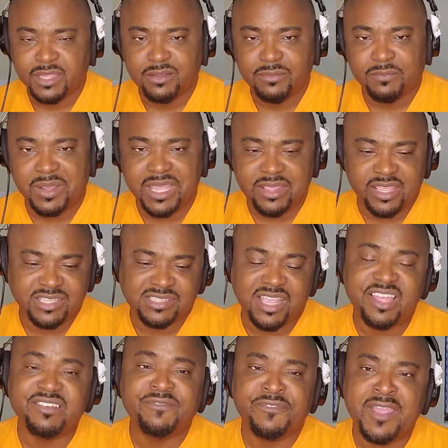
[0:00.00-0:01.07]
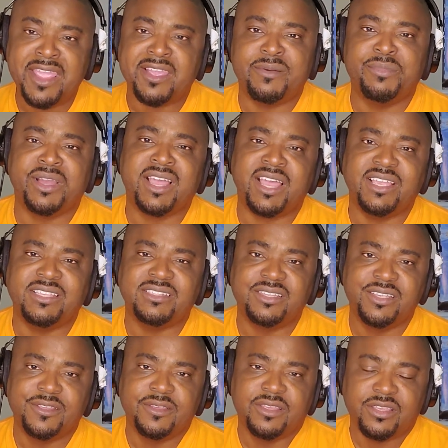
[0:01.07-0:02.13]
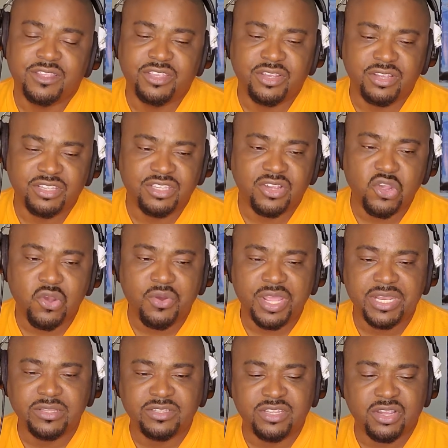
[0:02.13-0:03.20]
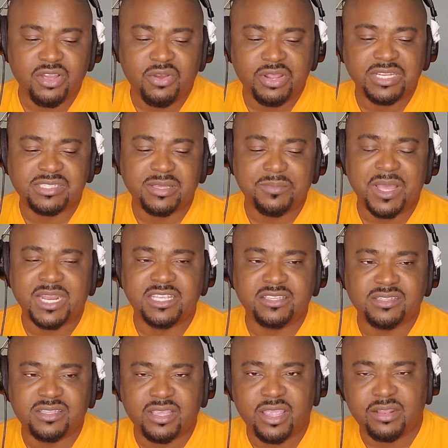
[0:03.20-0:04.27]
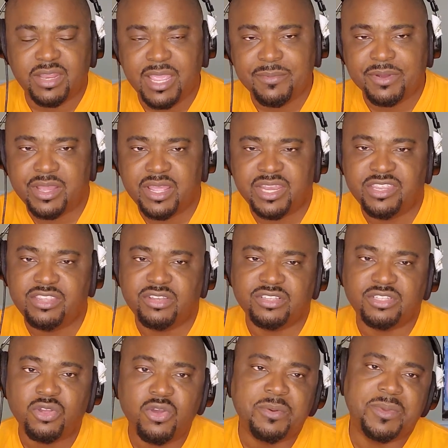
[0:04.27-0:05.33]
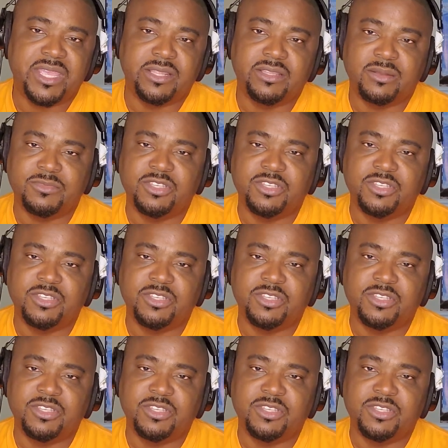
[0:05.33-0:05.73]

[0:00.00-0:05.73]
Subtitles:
But it's unfair because you're going to somebody's neighborhood and you're tormenting them.